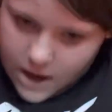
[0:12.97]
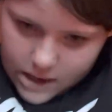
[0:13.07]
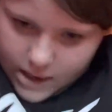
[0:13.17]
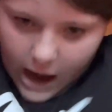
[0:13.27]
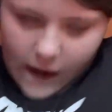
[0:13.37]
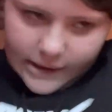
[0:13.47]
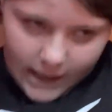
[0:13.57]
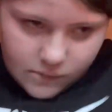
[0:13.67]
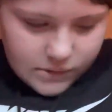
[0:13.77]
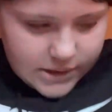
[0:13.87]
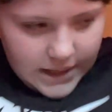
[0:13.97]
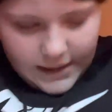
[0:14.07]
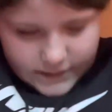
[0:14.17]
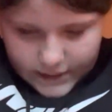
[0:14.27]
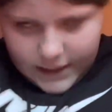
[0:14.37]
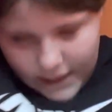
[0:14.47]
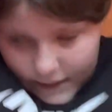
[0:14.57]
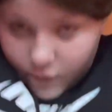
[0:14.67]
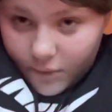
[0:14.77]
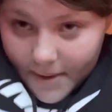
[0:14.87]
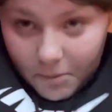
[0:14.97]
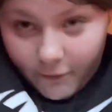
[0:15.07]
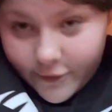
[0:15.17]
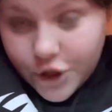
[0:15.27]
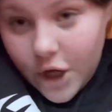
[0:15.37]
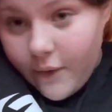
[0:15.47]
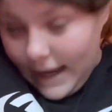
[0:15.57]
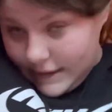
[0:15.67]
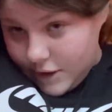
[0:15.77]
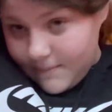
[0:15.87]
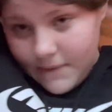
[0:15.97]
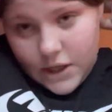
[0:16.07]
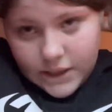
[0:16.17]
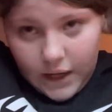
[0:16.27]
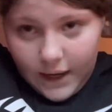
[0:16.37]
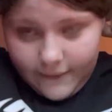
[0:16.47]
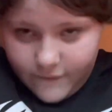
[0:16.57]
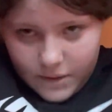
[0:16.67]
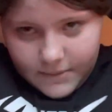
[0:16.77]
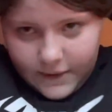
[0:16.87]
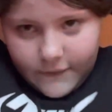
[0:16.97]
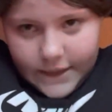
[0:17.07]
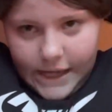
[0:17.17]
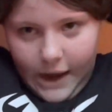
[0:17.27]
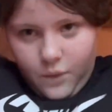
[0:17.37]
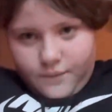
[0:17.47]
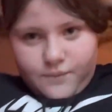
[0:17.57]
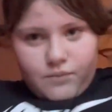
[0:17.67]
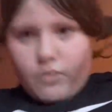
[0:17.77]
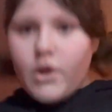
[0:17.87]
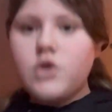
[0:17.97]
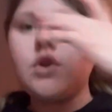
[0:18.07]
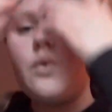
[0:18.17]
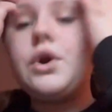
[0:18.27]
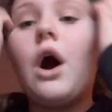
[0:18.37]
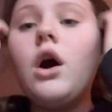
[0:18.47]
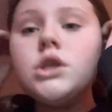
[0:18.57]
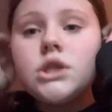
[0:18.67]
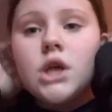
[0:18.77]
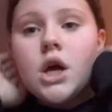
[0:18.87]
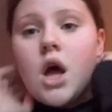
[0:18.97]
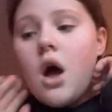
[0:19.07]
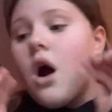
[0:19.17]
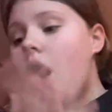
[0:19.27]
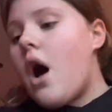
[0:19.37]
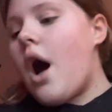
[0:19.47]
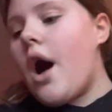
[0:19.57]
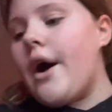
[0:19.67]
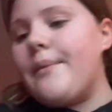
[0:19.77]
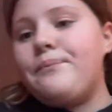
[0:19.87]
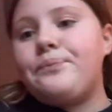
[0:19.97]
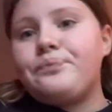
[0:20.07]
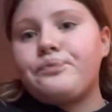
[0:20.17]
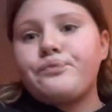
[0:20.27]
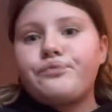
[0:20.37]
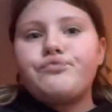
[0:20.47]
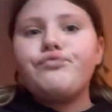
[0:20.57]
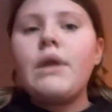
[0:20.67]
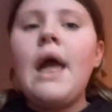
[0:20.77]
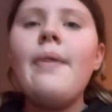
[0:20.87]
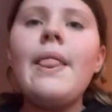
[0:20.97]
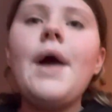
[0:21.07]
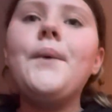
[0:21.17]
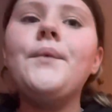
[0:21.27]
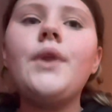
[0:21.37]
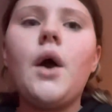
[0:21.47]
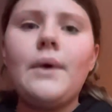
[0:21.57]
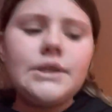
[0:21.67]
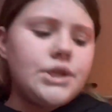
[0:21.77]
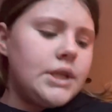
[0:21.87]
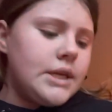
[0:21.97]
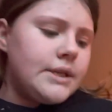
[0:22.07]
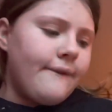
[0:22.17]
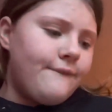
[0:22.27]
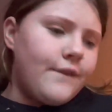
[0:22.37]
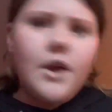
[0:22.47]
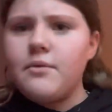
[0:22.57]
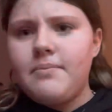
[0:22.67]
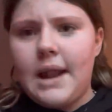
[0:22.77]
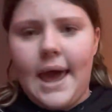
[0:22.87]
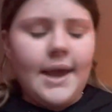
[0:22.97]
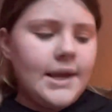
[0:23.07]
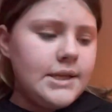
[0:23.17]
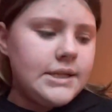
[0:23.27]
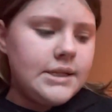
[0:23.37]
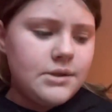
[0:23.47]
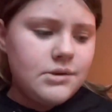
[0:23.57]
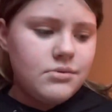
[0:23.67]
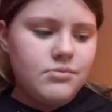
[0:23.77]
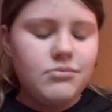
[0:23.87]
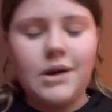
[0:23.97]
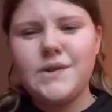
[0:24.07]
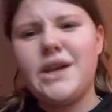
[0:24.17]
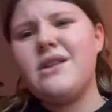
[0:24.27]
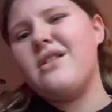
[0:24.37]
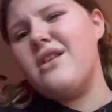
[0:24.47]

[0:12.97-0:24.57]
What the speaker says: that are downstairs and I cannot be bothered to go get them because I am filming a video, so yes. And then I went to this phone place, but it